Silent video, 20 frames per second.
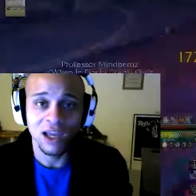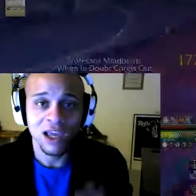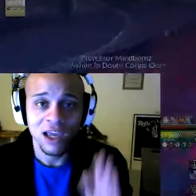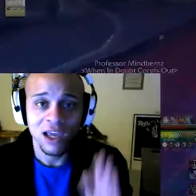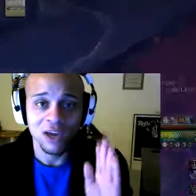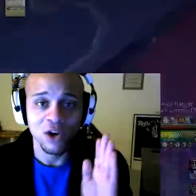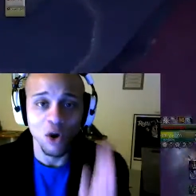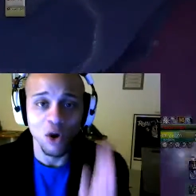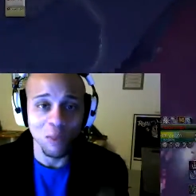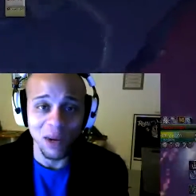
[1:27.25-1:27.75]

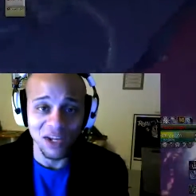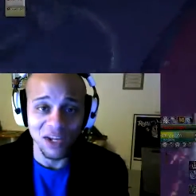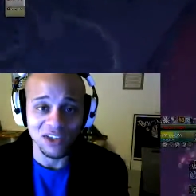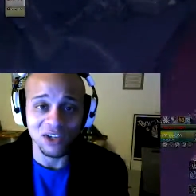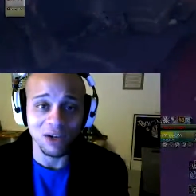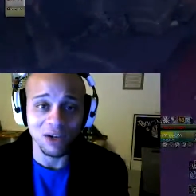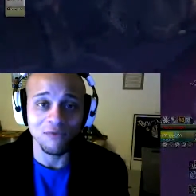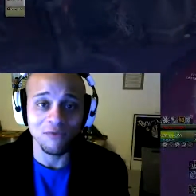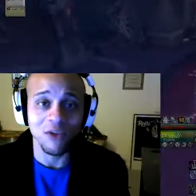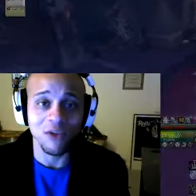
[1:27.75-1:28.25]
Nobody's
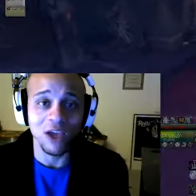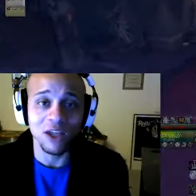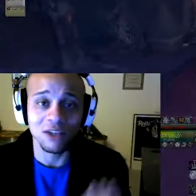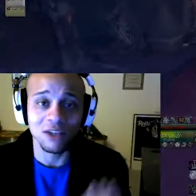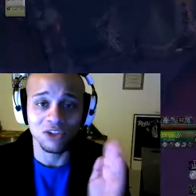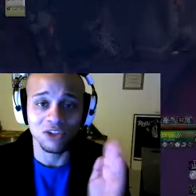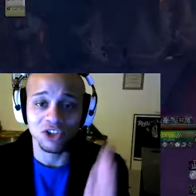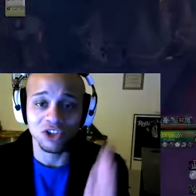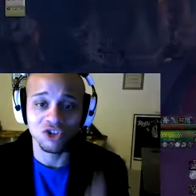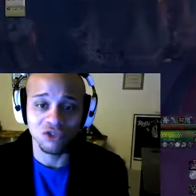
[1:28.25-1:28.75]
going to fail if
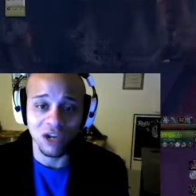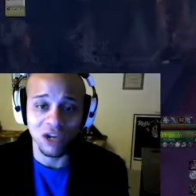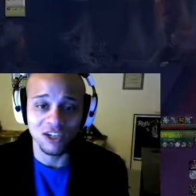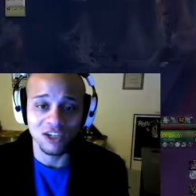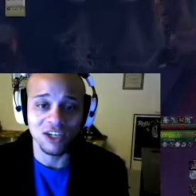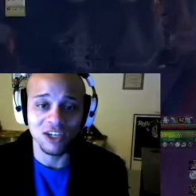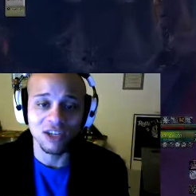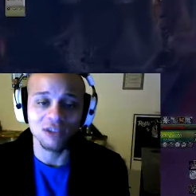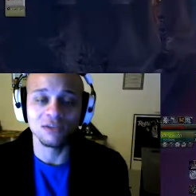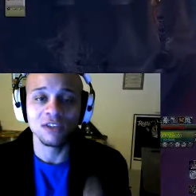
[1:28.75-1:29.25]
this trash
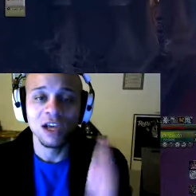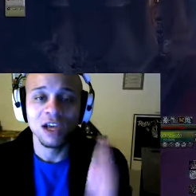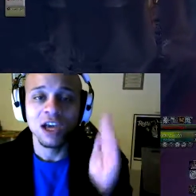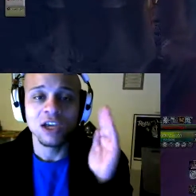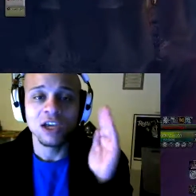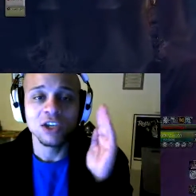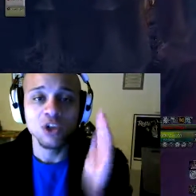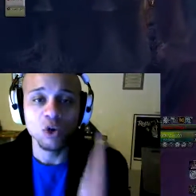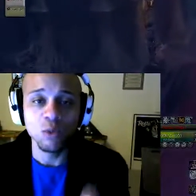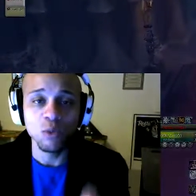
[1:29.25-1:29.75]
heals.
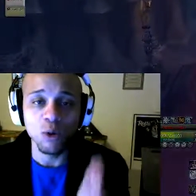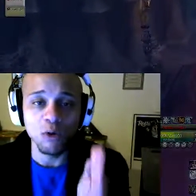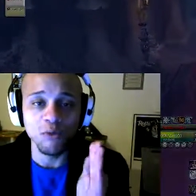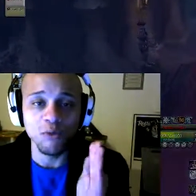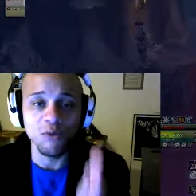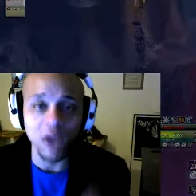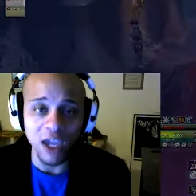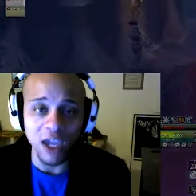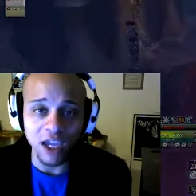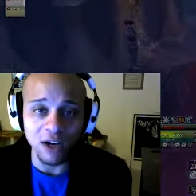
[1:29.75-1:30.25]
You will
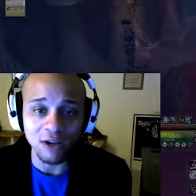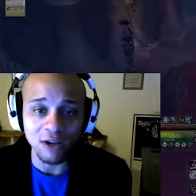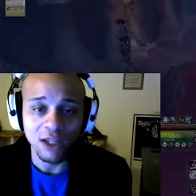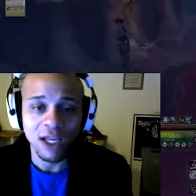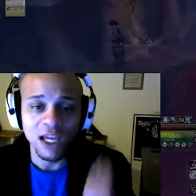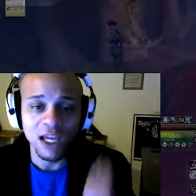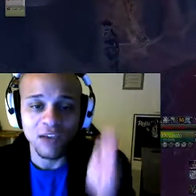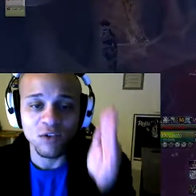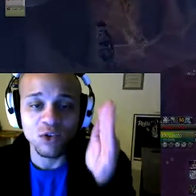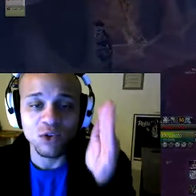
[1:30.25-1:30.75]
fail
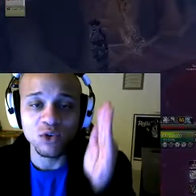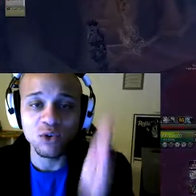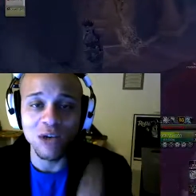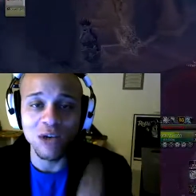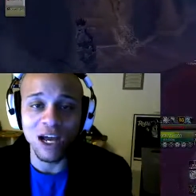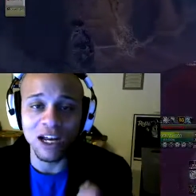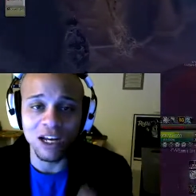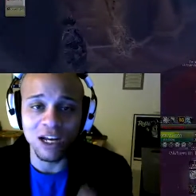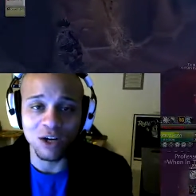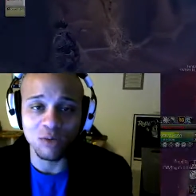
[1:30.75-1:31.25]
if you do
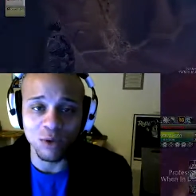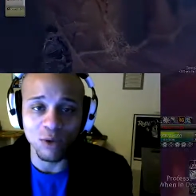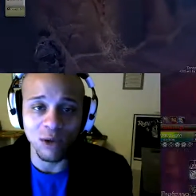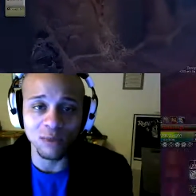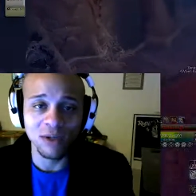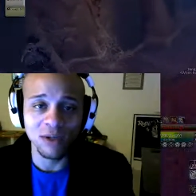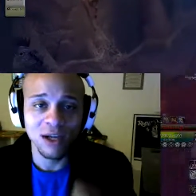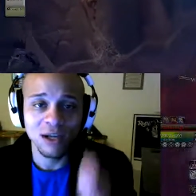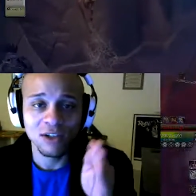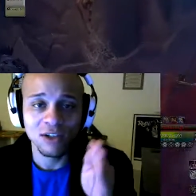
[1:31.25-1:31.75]
not
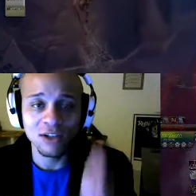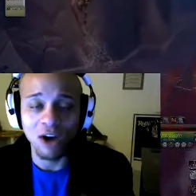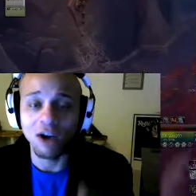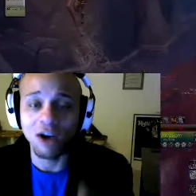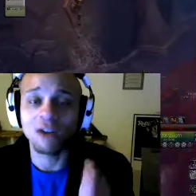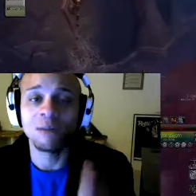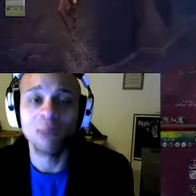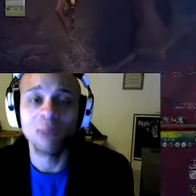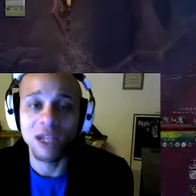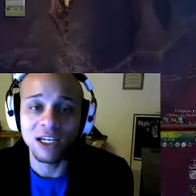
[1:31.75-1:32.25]
interrupt
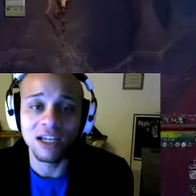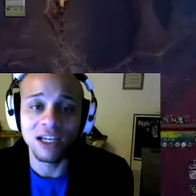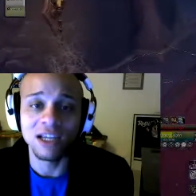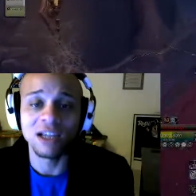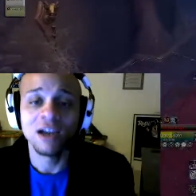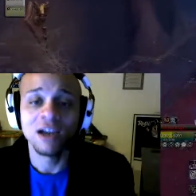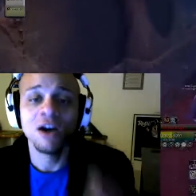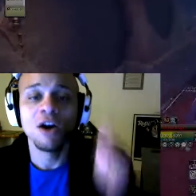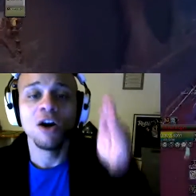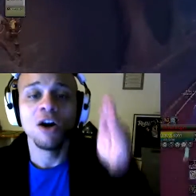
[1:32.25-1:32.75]
Dark Mending
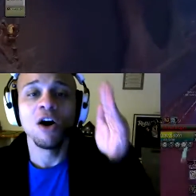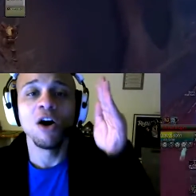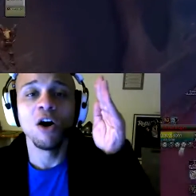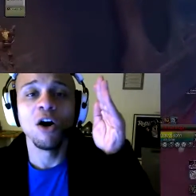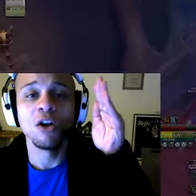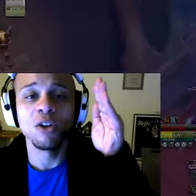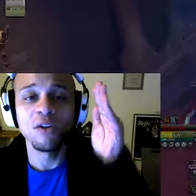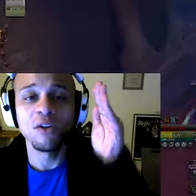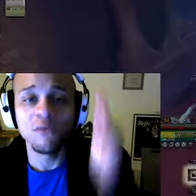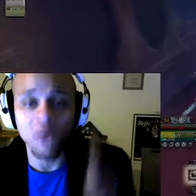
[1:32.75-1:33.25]

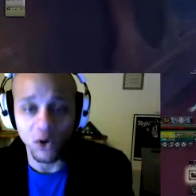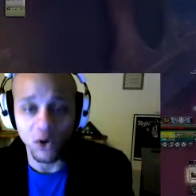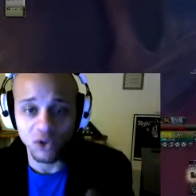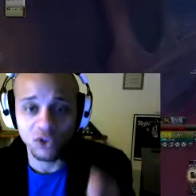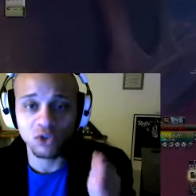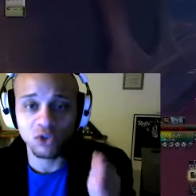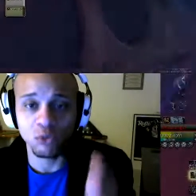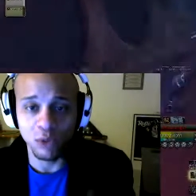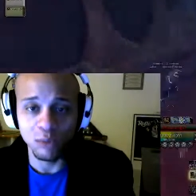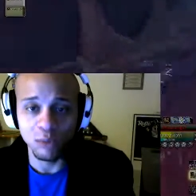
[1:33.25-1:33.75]
on the
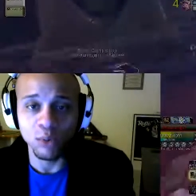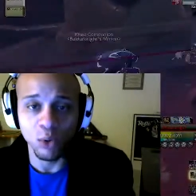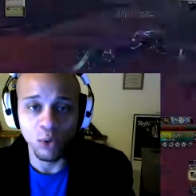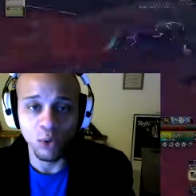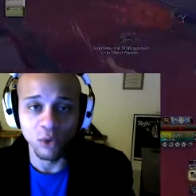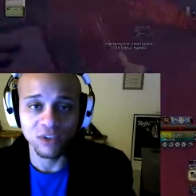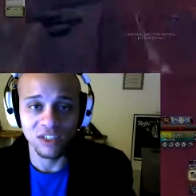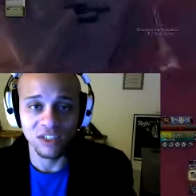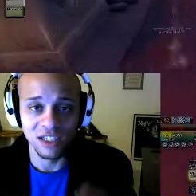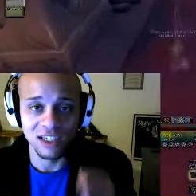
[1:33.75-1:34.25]
first 3
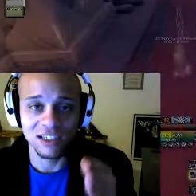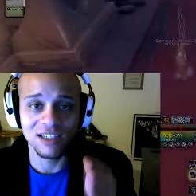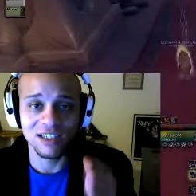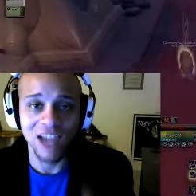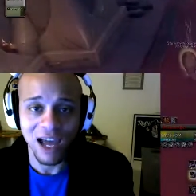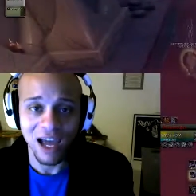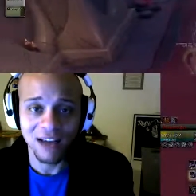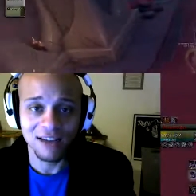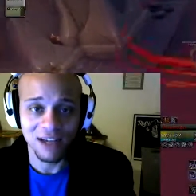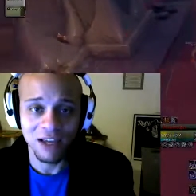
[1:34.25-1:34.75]
pulls in this
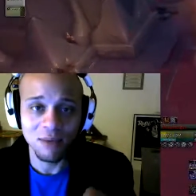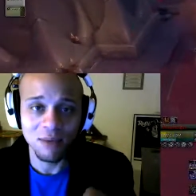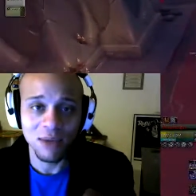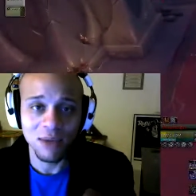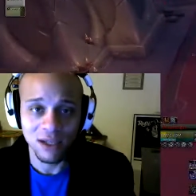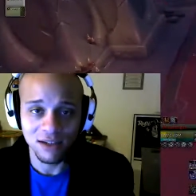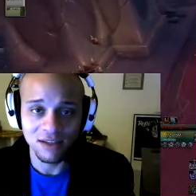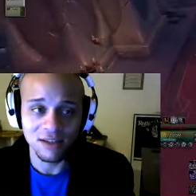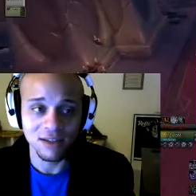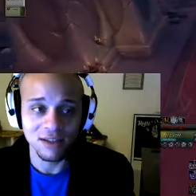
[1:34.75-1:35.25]
goddamn
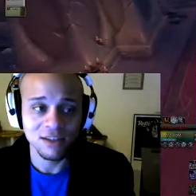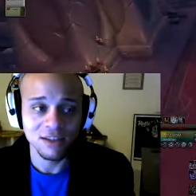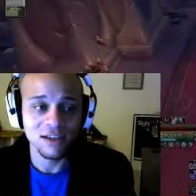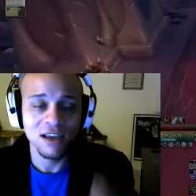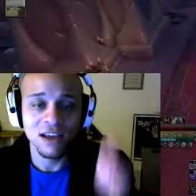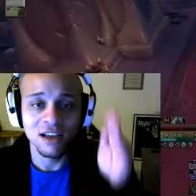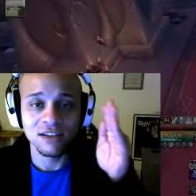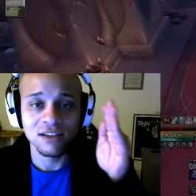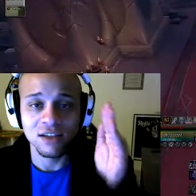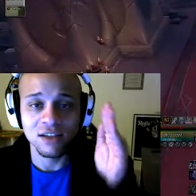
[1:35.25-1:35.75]
instance.
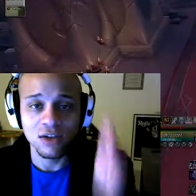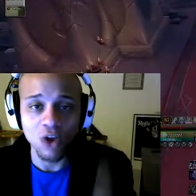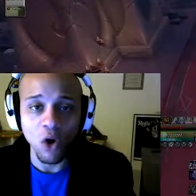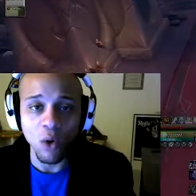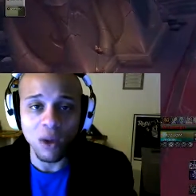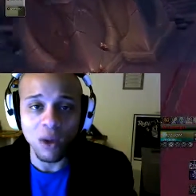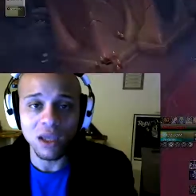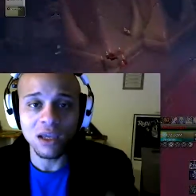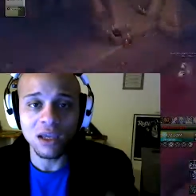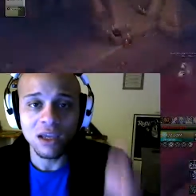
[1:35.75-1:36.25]
It's annoying.